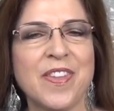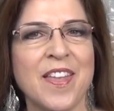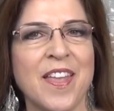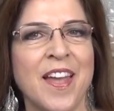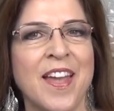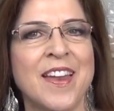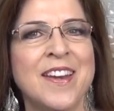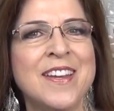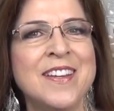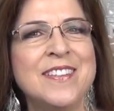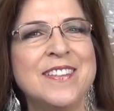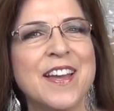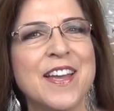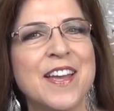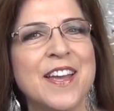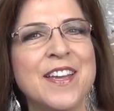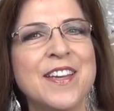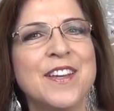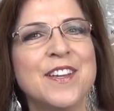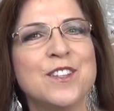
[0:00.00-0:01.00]
Any
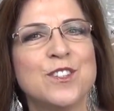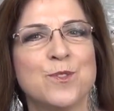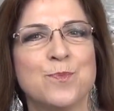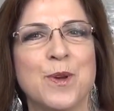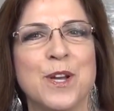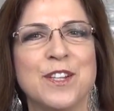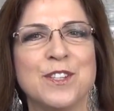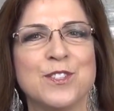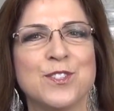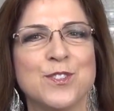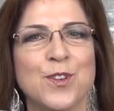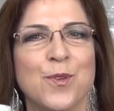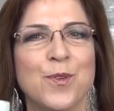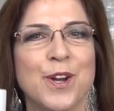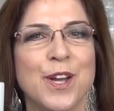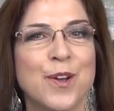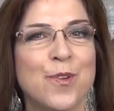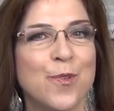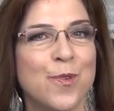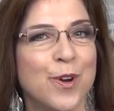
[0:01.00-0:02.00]
day spent
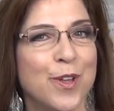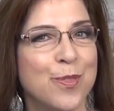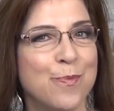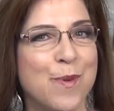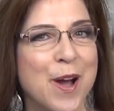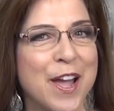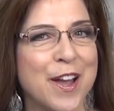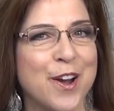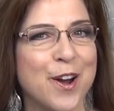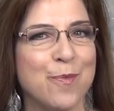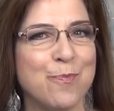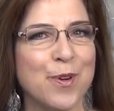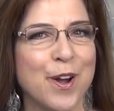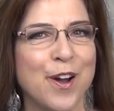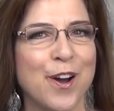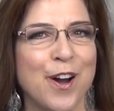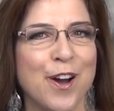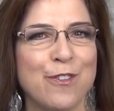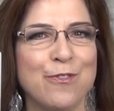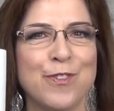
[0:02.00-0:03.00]
sewing with my cup of
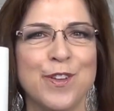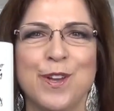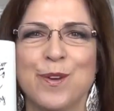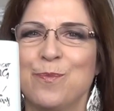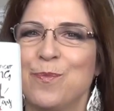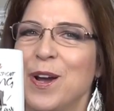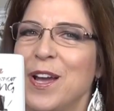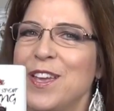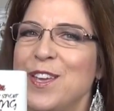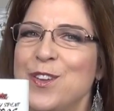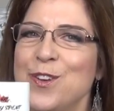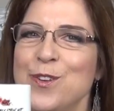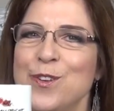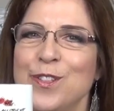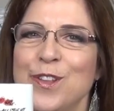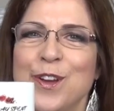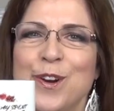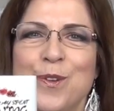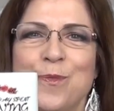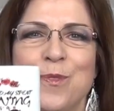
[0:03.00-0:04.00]
coffee and my cute
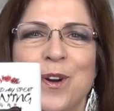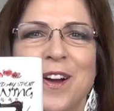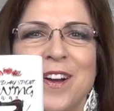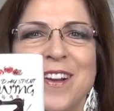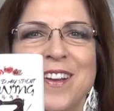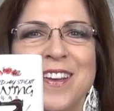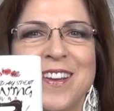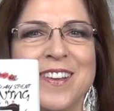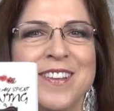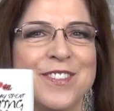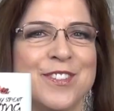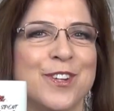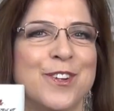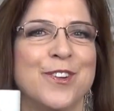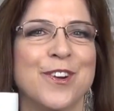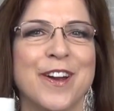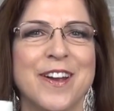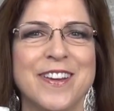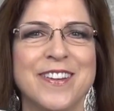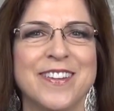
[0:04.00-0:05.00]
little mug is a
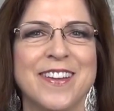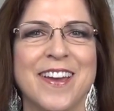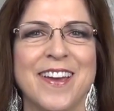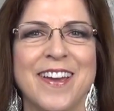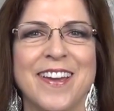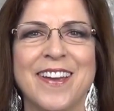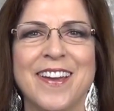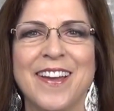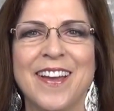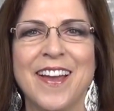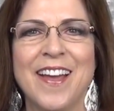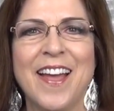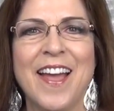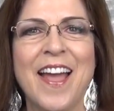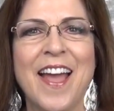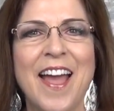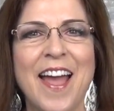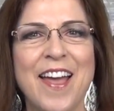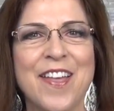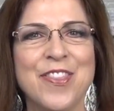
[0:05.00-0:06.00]
great day.
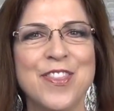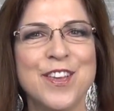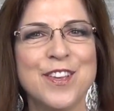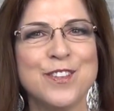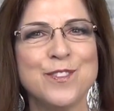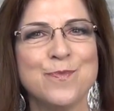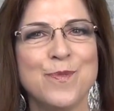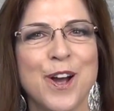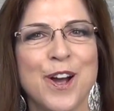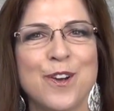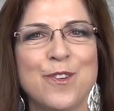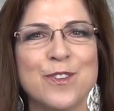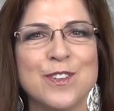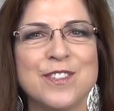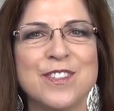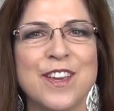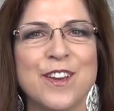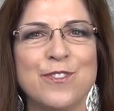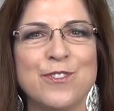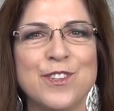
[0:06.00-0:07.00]
And this mug was
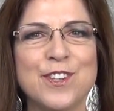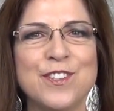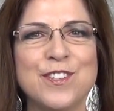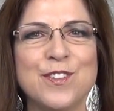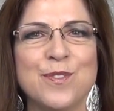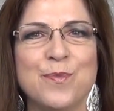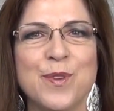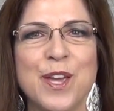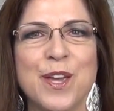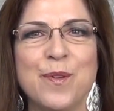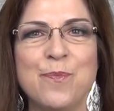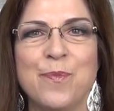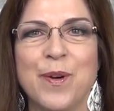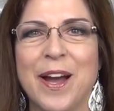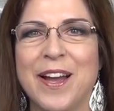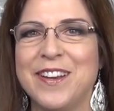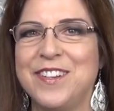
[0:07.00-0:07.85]
gifted to me by